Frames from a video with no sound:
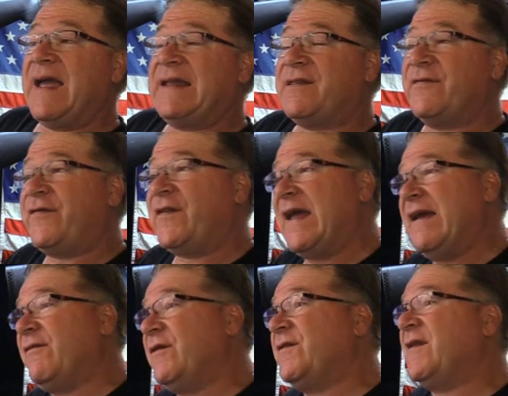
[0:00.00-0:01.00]
liked the
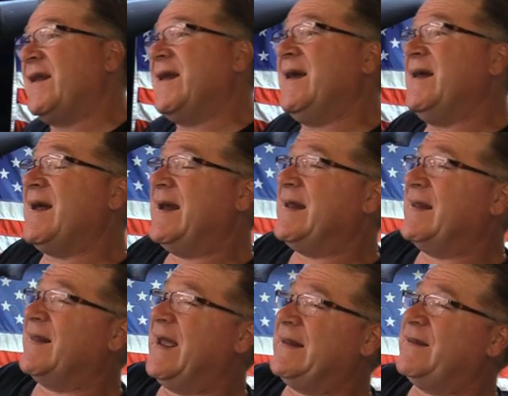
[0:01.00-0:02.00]
flavors in it. I
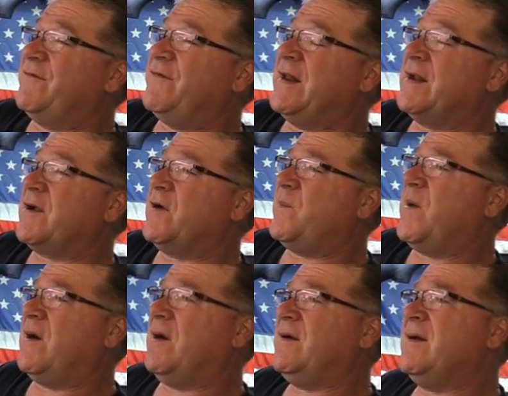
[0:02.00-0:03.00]
didn't like the vinegar
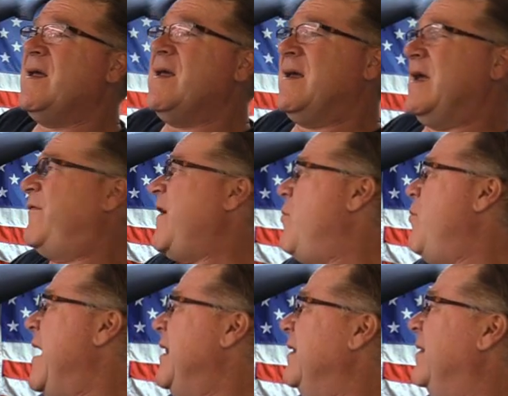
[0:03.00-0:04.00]
part. If I
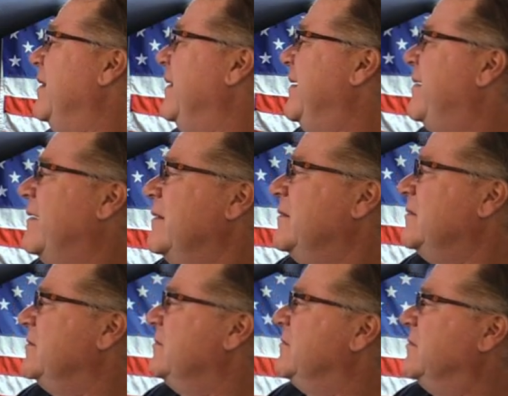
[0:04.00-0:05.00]
went
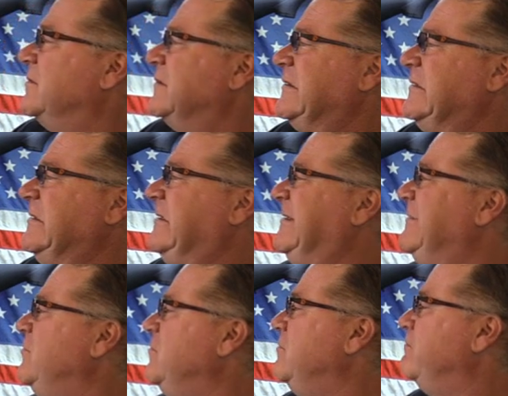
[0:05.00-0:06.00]

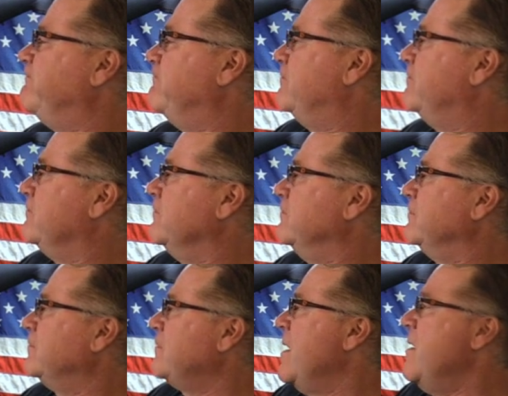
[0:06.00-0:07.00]
hmm,
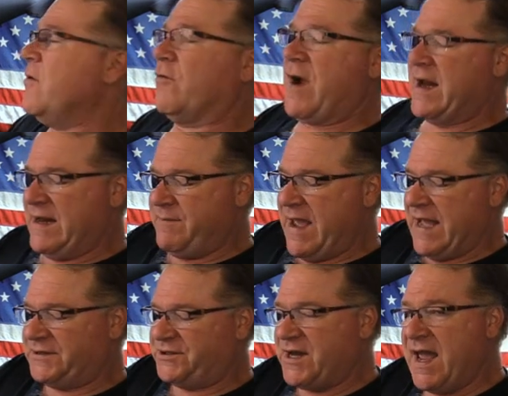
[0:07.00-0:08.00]
writing
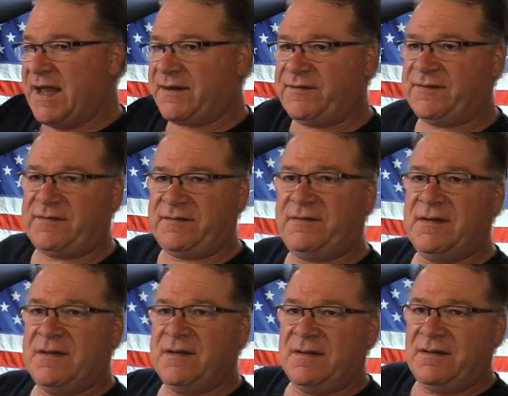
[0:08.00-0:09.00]
bad checks,
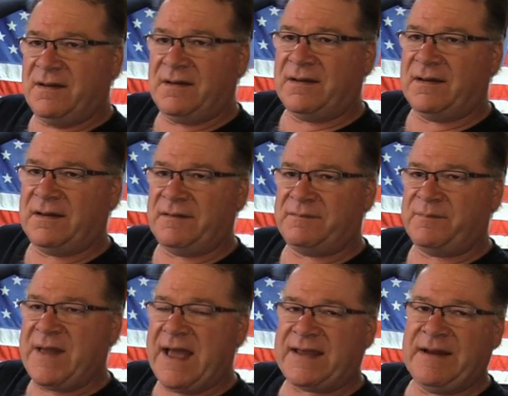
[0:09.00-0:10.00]

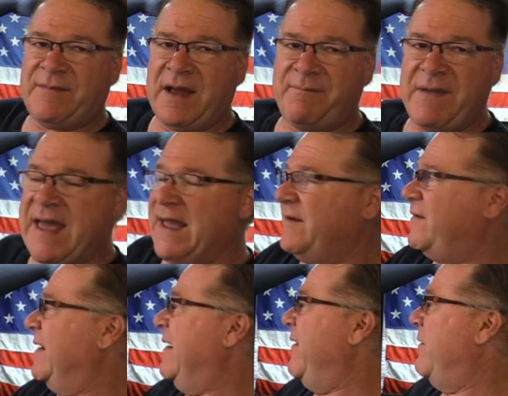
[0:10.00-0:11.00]
um, packing my
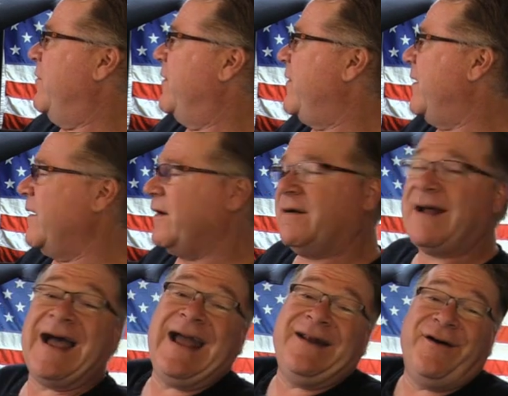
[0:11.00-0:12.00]
bags, leaving with her,
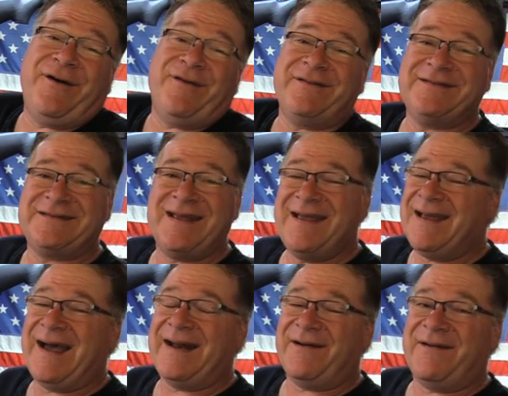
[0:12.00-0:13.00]
I know,
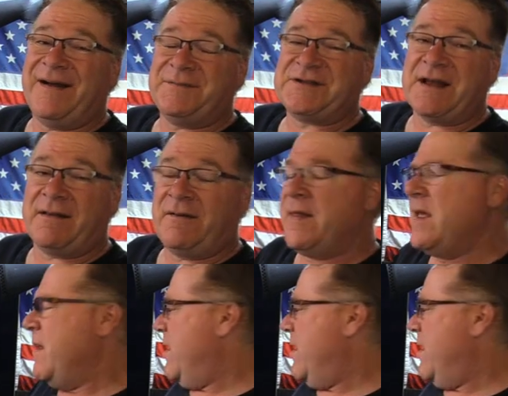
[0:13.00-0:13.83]
I know, I'm shallow.